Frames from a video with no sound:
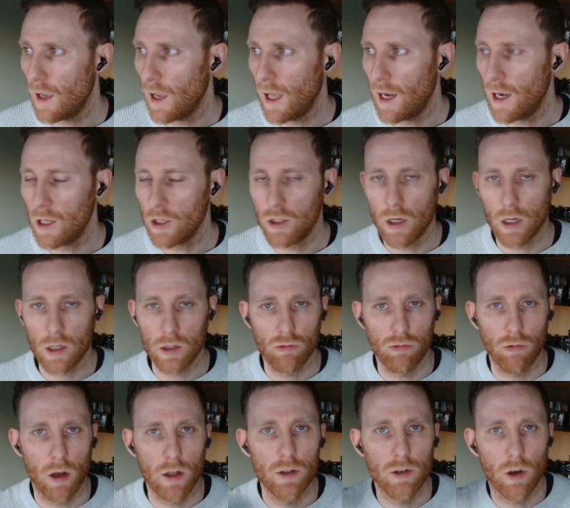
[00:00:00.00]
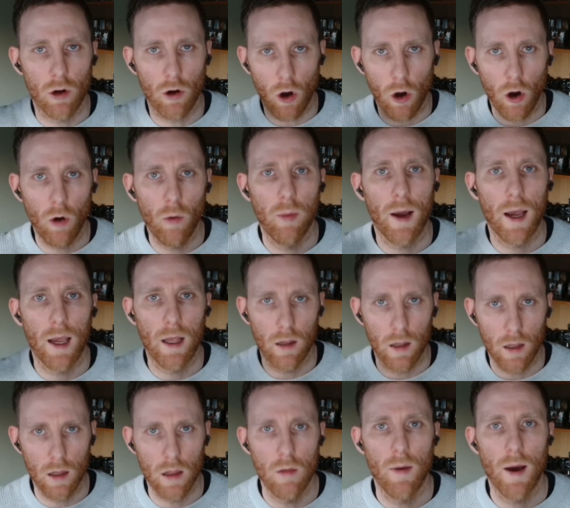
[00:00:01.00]
And it just runs on
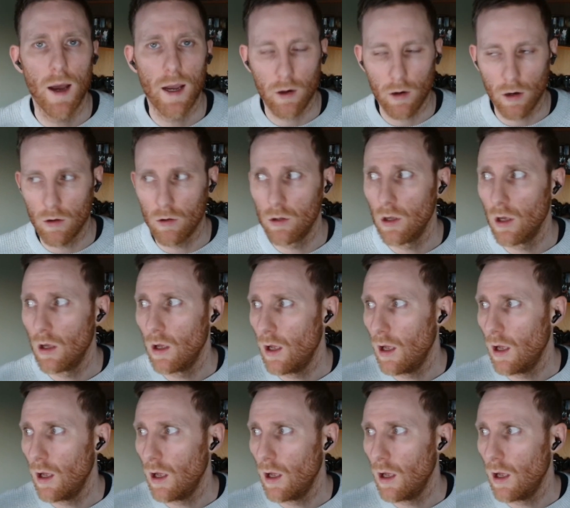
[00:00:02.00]
autopilot in the background,